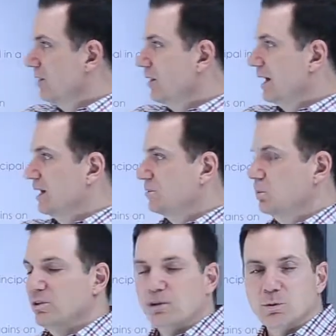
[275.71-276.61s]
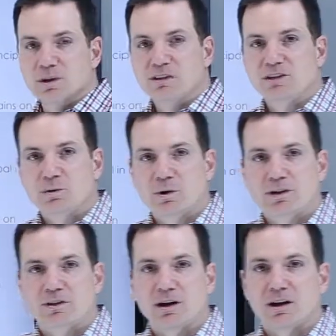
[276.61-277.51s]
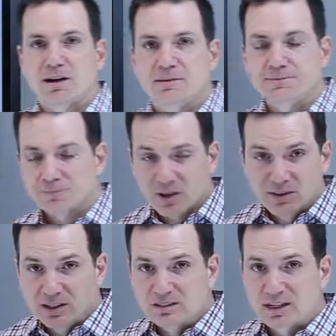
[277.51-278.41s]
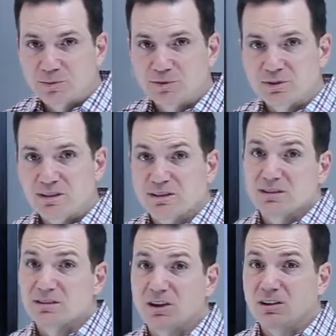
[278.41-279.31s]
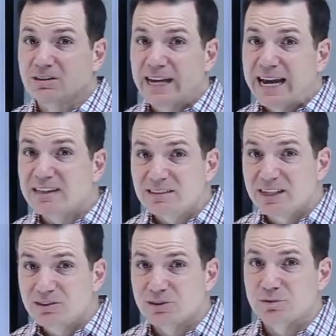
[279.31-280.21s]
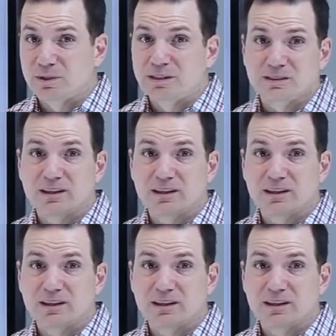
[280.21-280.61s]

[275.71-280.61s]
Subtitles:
The last one that we're going to deal with on these types of risk is called taxation risk.